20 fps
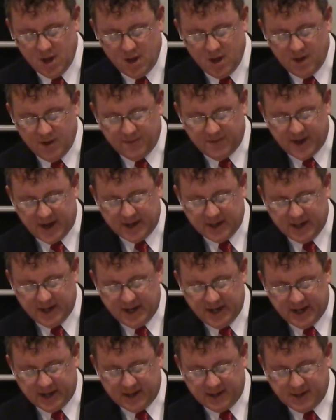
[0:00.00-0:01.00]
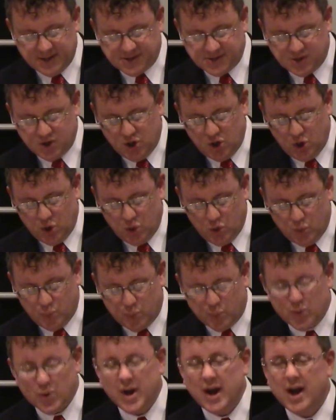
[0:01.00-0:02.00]
Finally, Nicolas knew
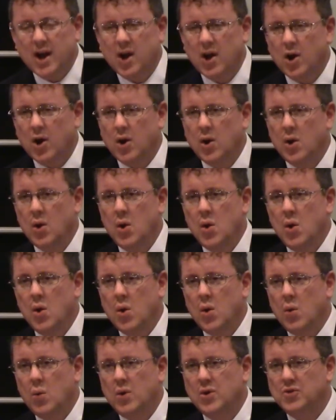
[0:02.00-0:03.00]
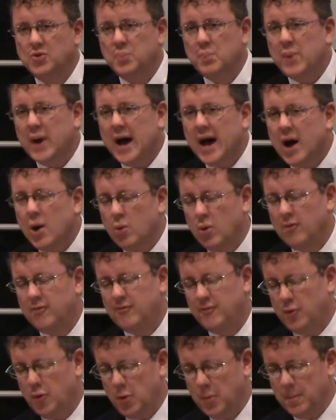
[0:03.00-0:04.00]
prayer was
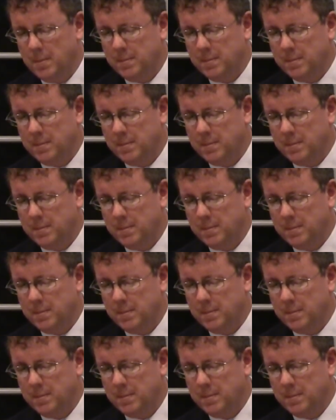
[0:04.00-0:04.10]
powerful.